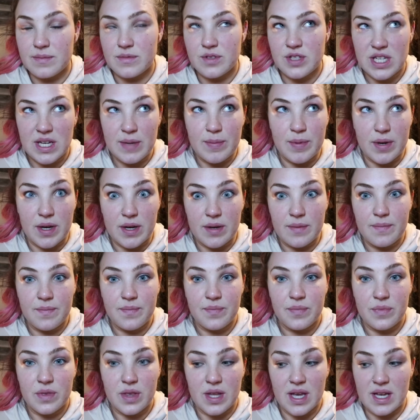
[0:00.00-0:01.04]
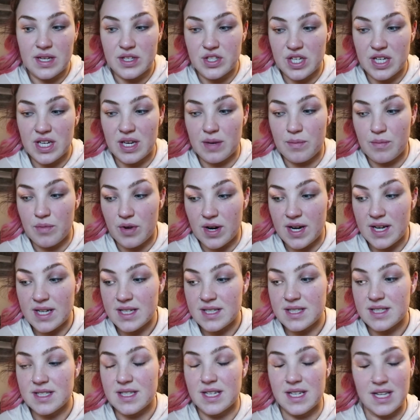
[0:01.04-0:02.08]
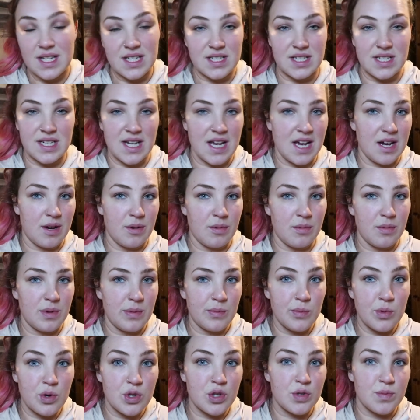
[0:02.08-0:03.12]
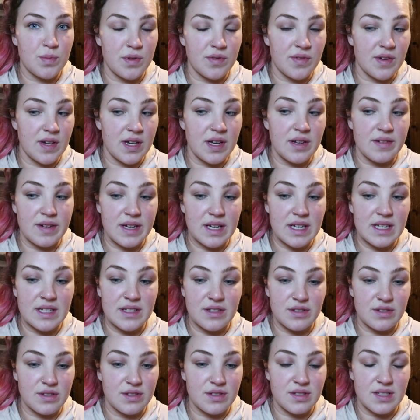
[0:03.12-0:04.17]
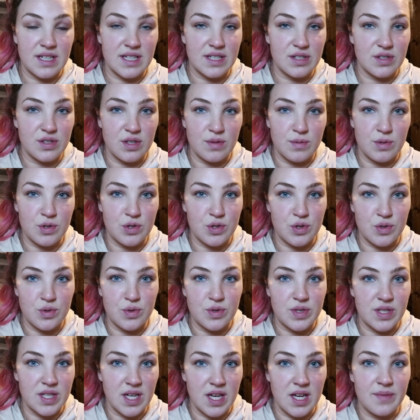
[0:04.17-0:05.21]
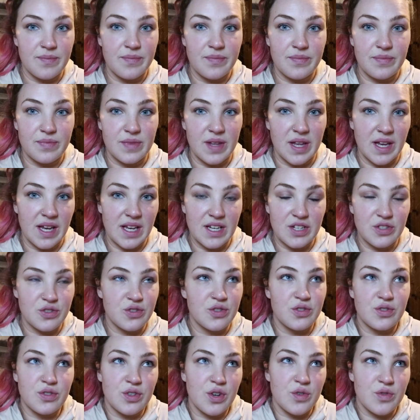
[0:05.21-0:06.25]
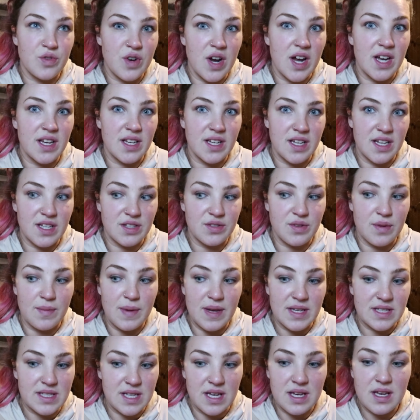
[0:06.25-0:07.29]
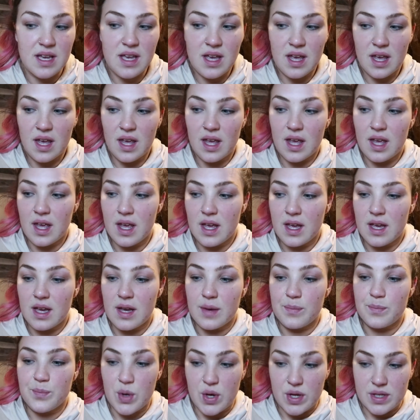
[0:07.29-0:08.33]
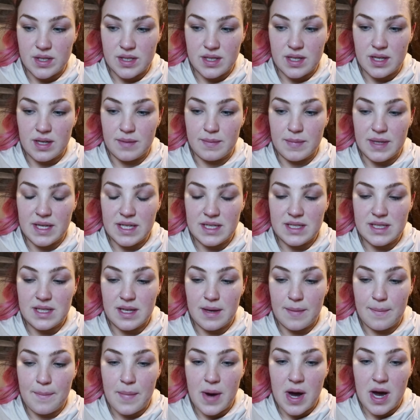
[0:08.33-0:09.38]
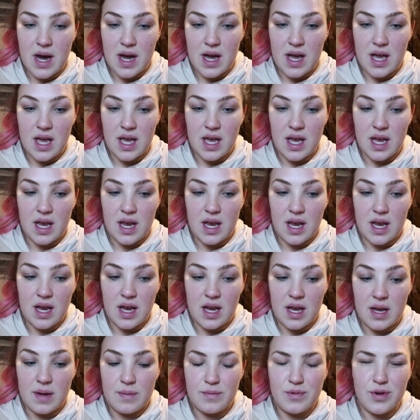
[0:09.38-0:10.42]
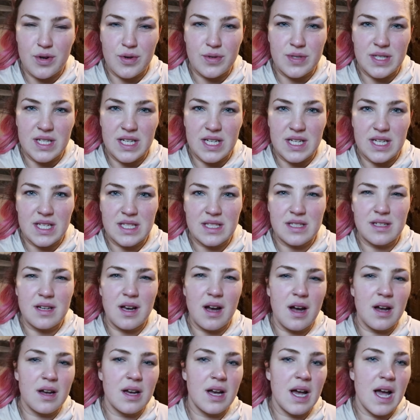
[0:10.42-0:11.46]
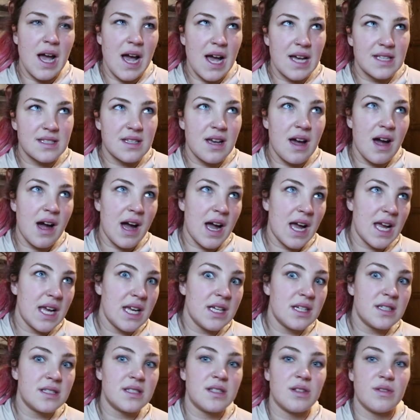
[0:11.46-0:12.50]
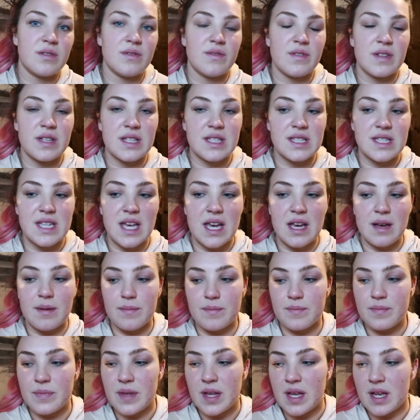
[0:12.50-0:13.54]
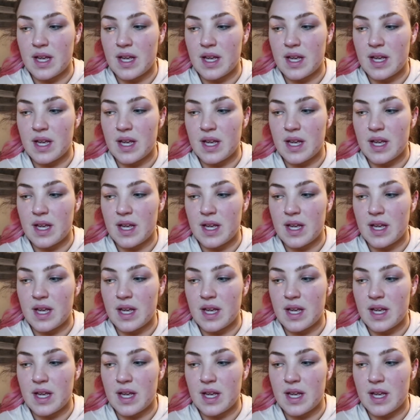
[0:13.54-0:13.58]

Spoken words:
cheaper than chicken breast, and actually now we much prefer it. Just it's so much juicier, like it just doesn't go dry. It's amazing, but it means that my protein isn't as high. So for the same